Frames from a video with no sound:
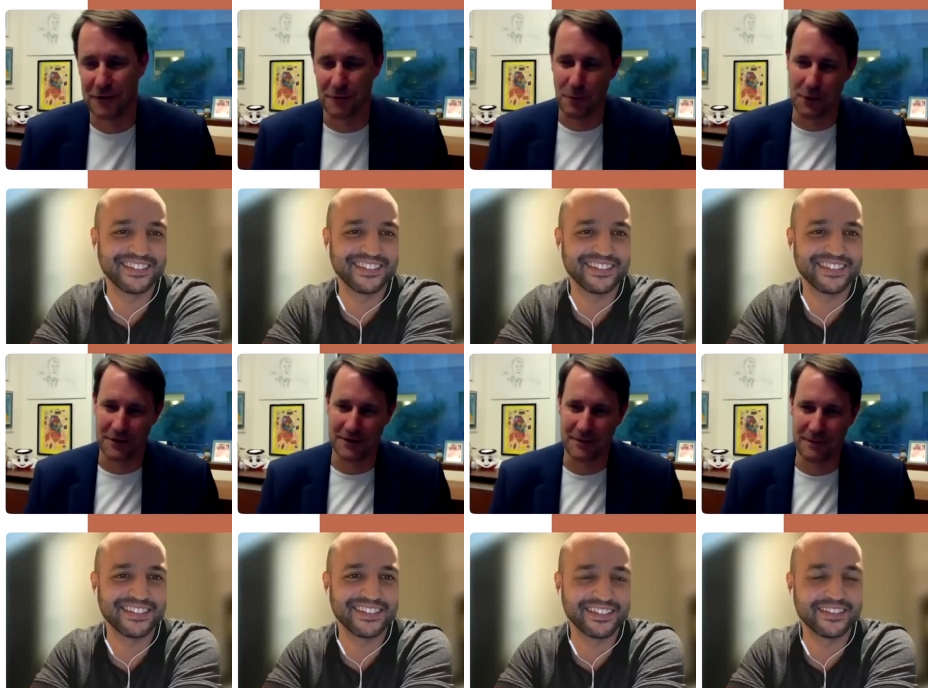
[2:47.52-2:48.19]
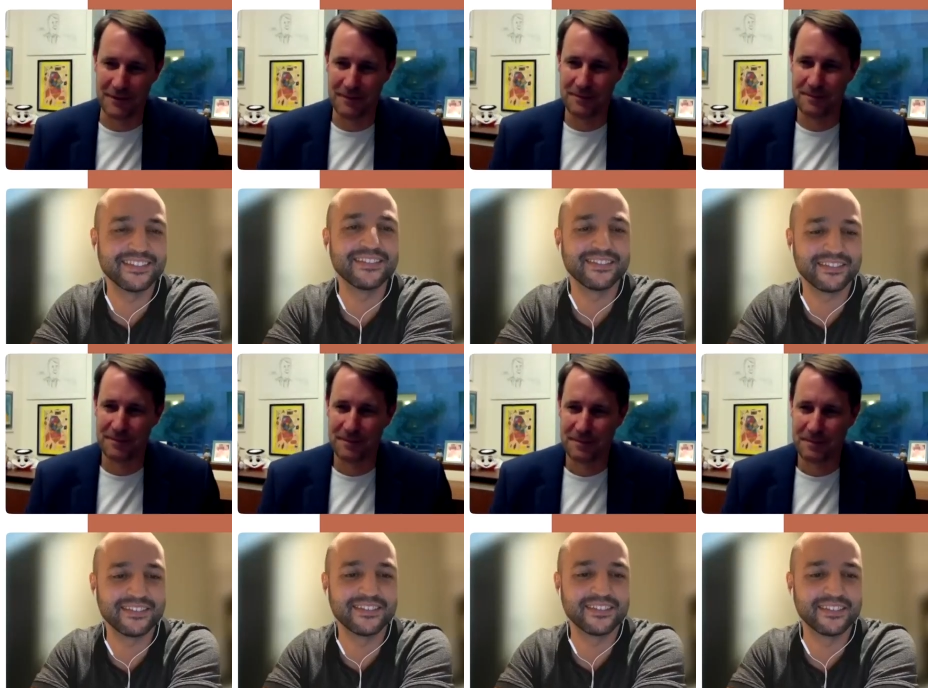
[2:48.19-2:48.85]
Speaker 1: the World Cup.
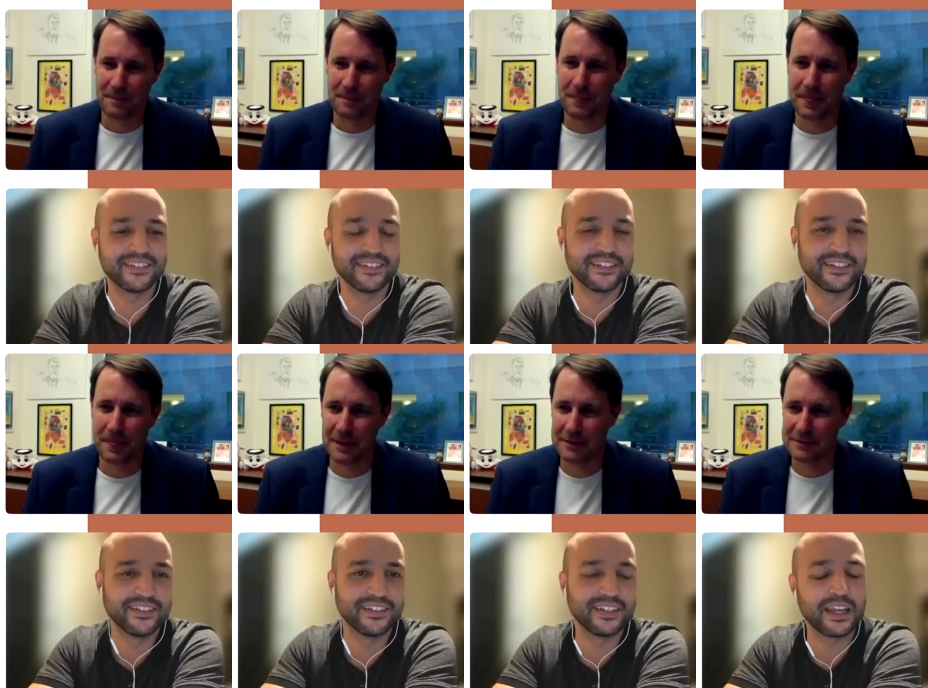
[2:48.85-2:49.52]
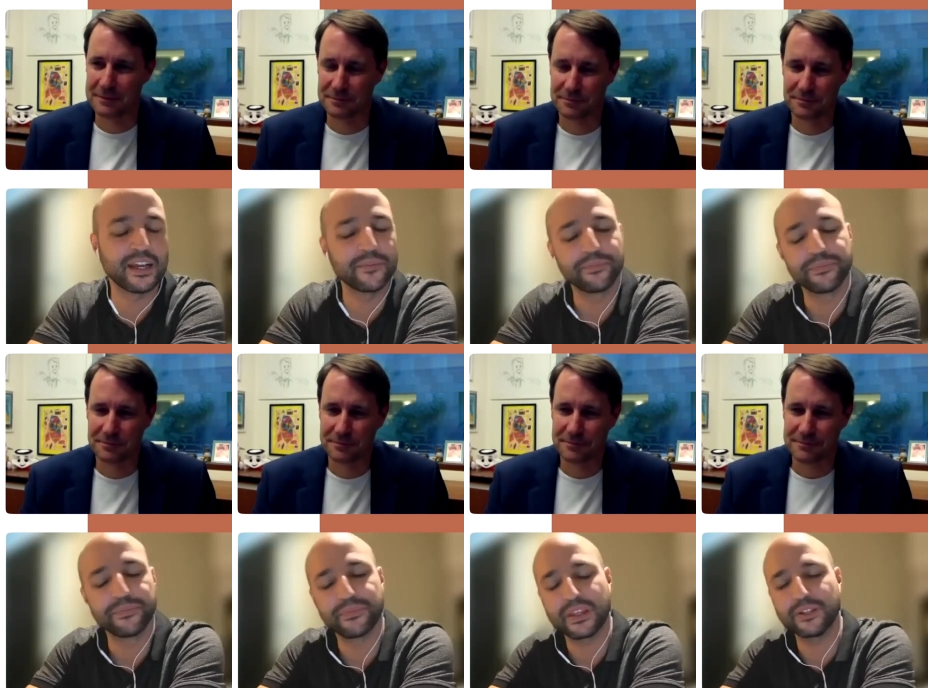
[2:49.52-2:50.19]
Speaker 2: Yeah,
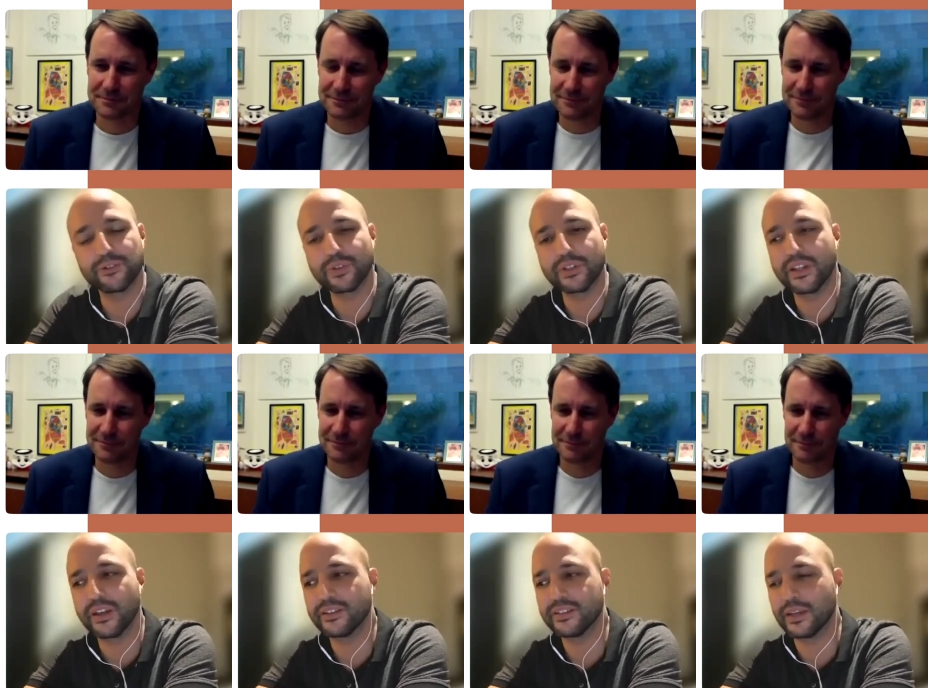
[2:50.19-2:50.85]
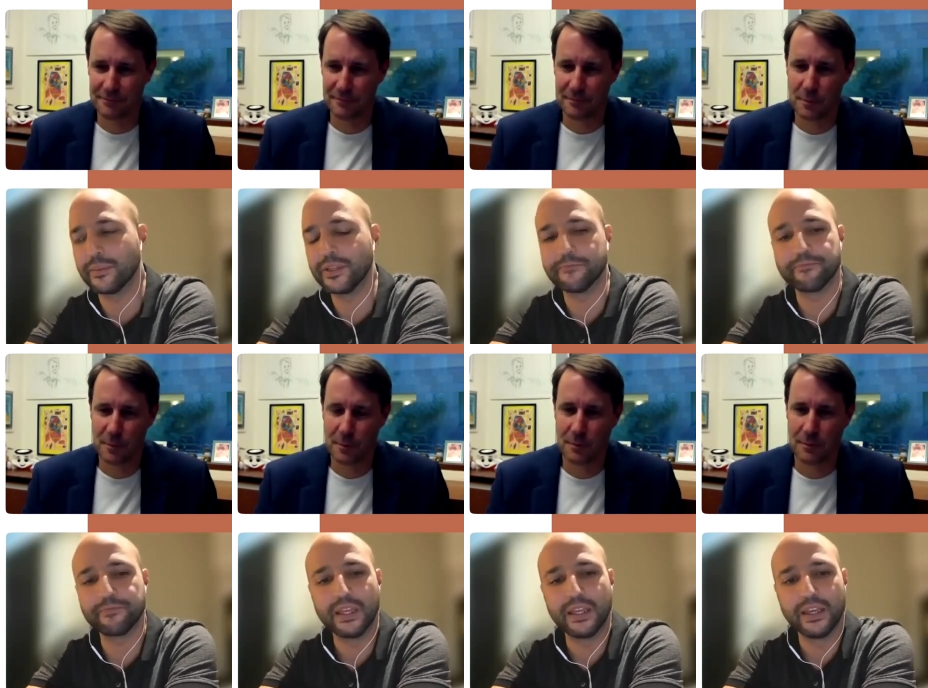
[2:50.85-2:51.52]
it's really nice. I
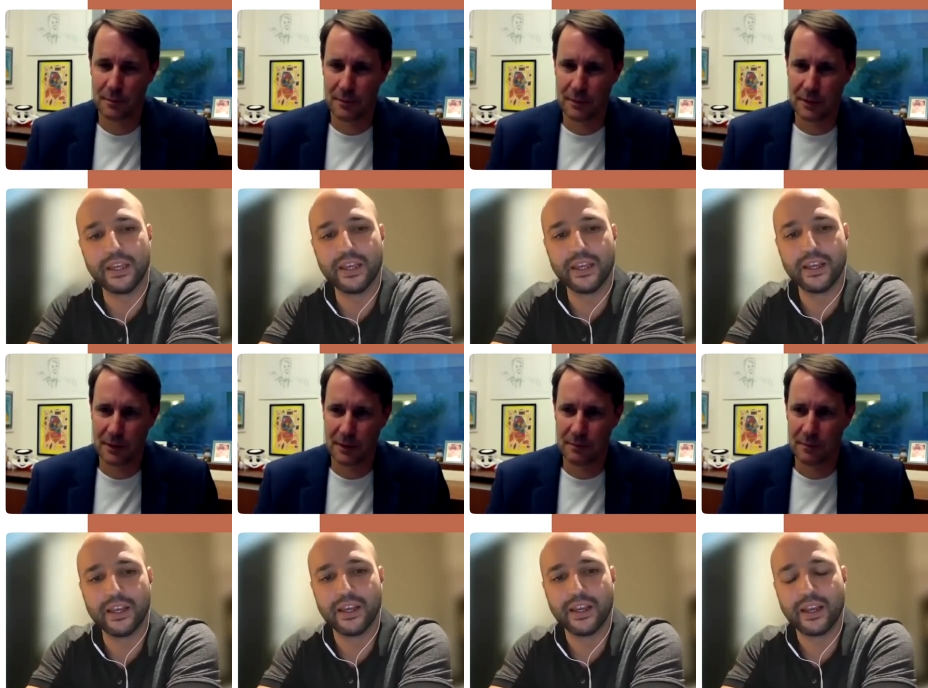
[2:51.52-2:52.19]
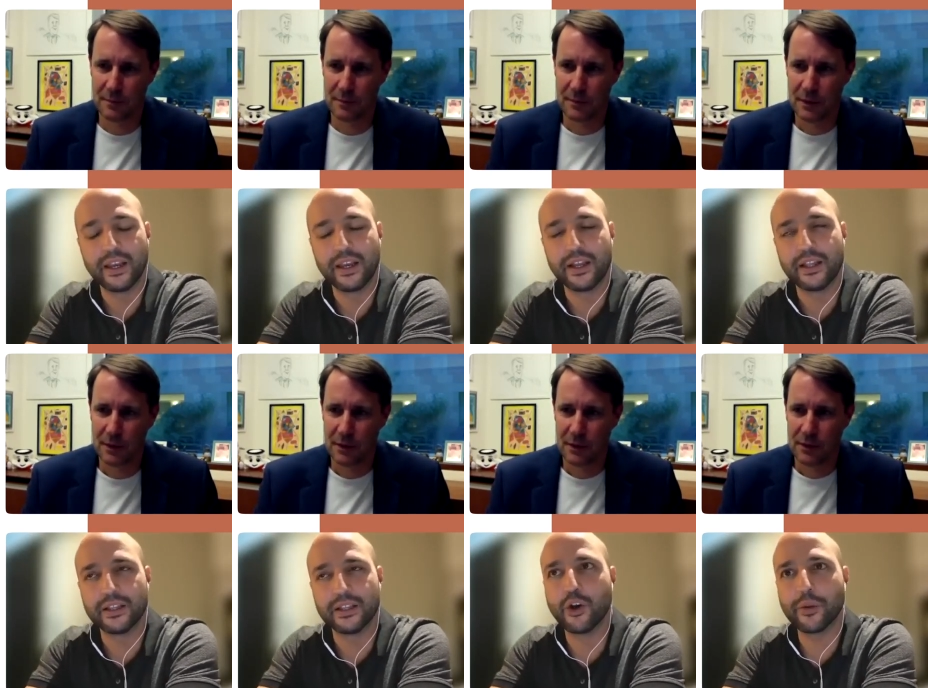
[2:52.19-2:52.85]
mean,
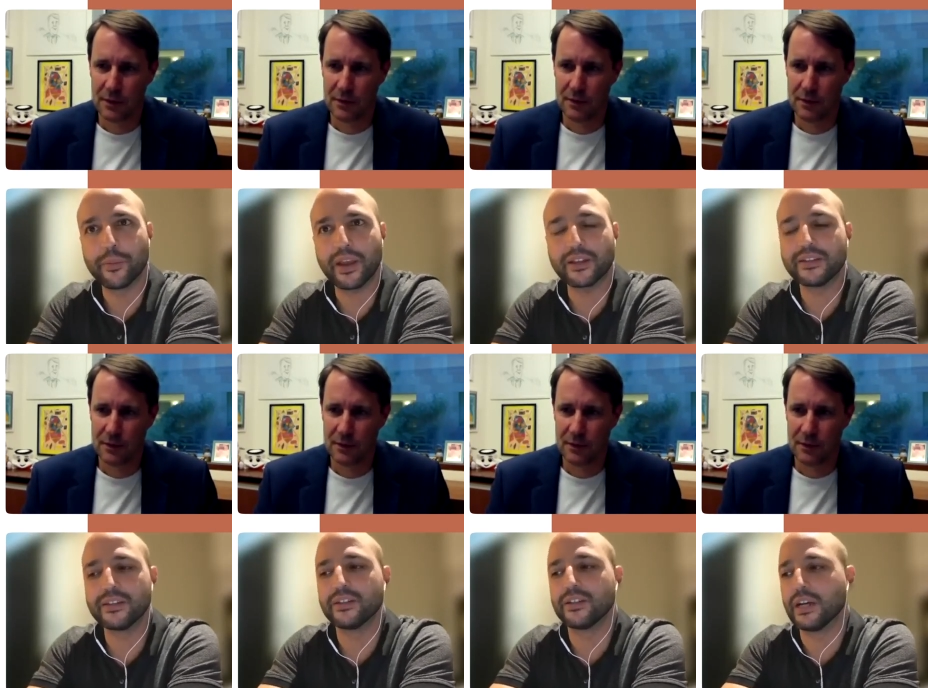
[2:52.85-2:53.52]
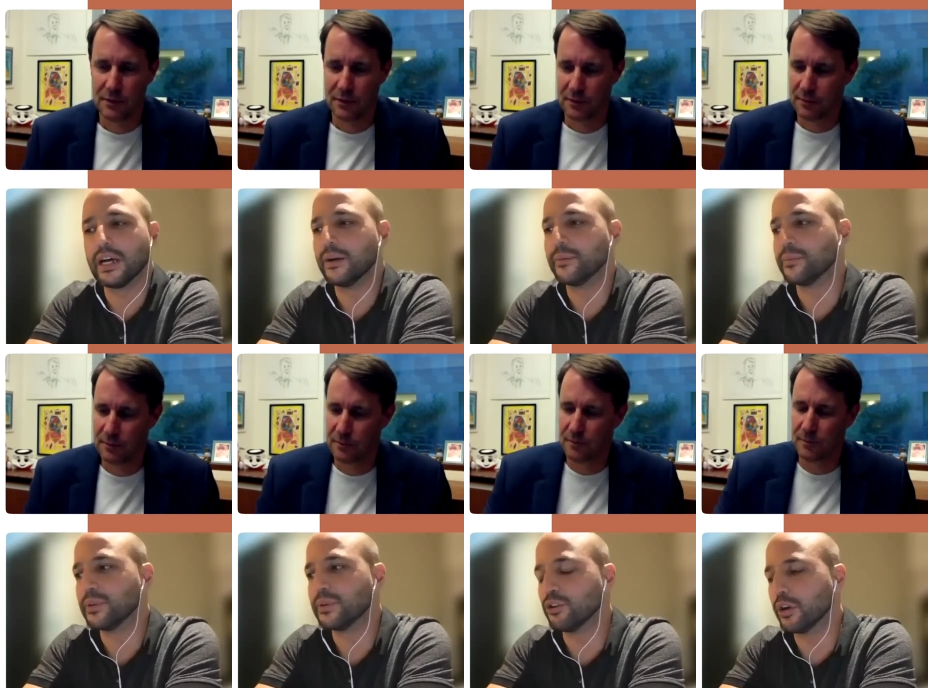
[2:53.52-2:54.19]
going back to
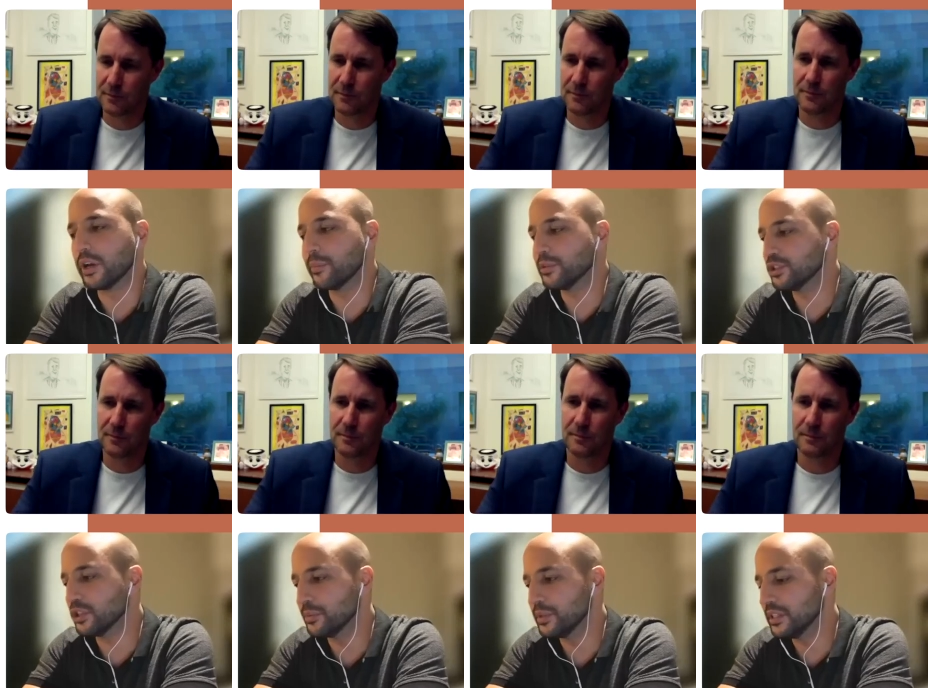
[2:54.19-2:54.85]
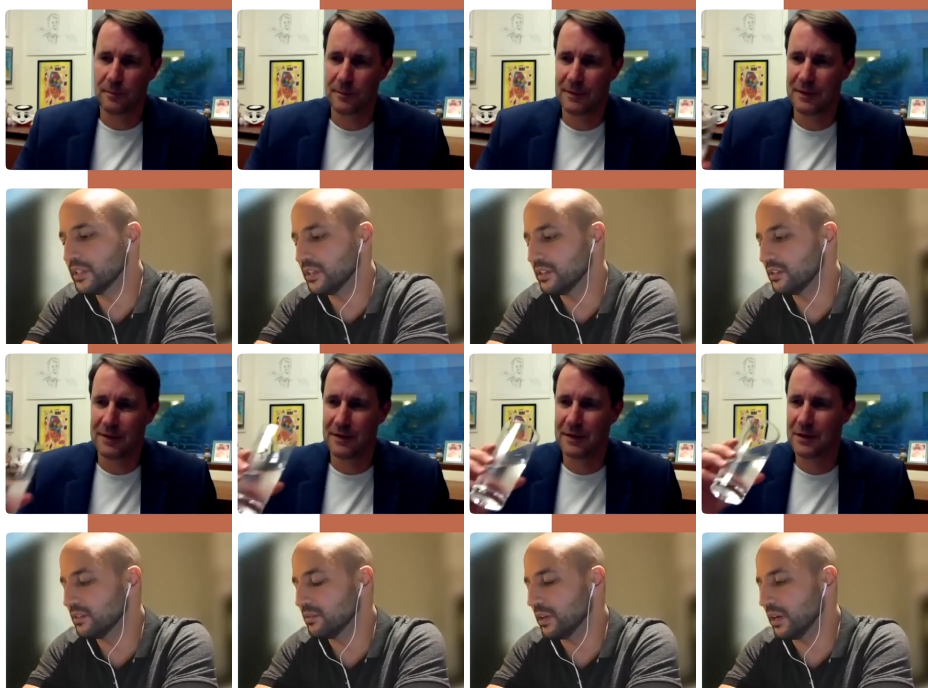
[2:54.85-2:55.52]
um, growing up in Germany, and